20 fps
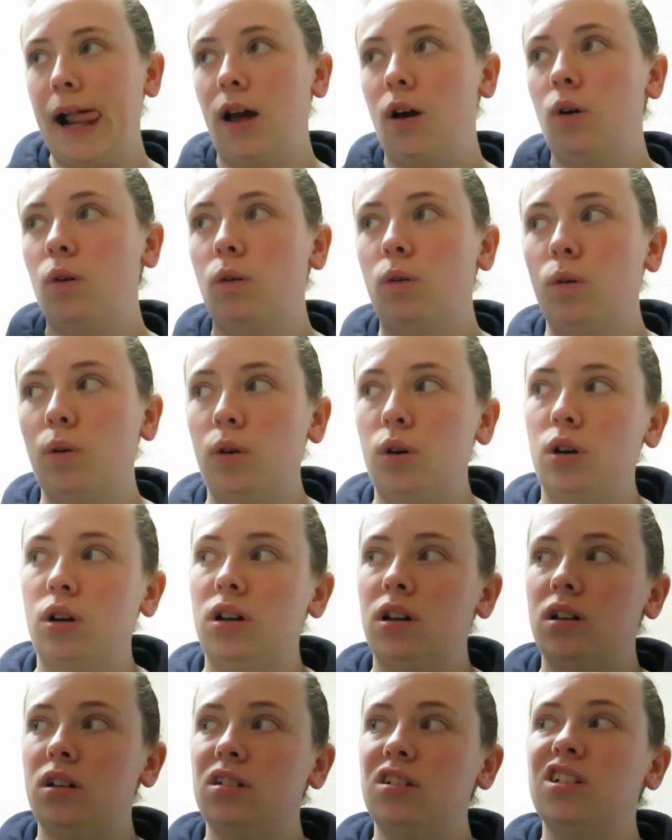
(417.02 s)
or
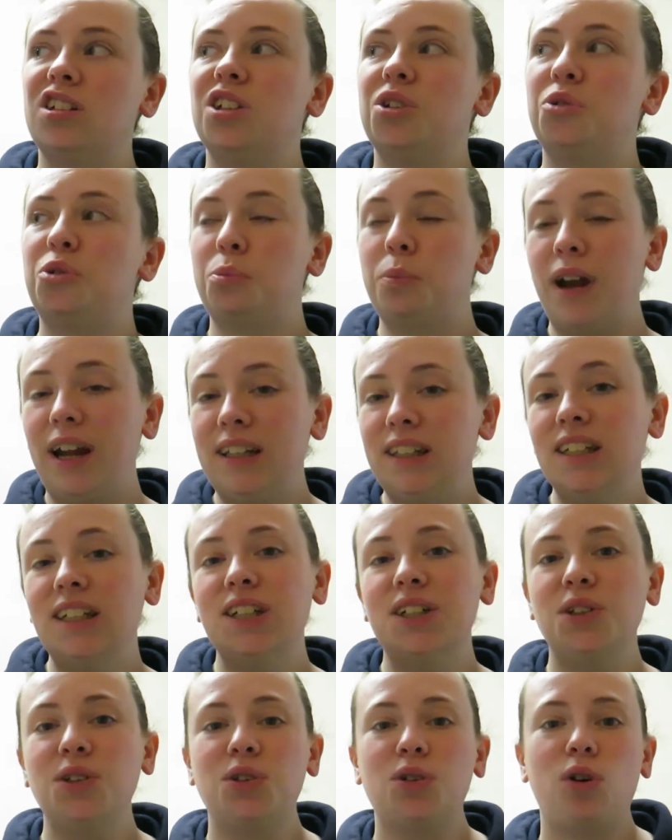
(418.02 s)
reminded
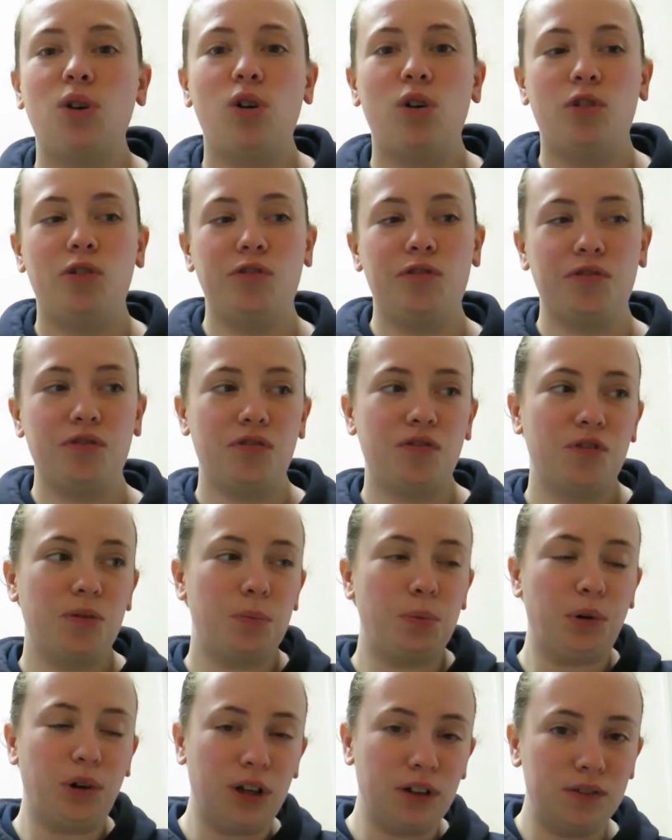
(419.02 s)
us of the
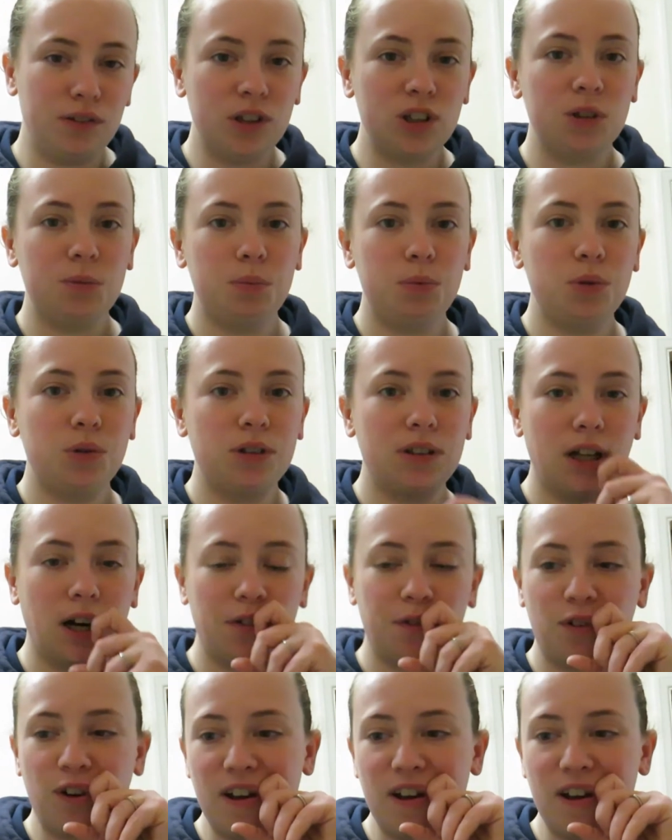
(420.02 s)
previous books that I've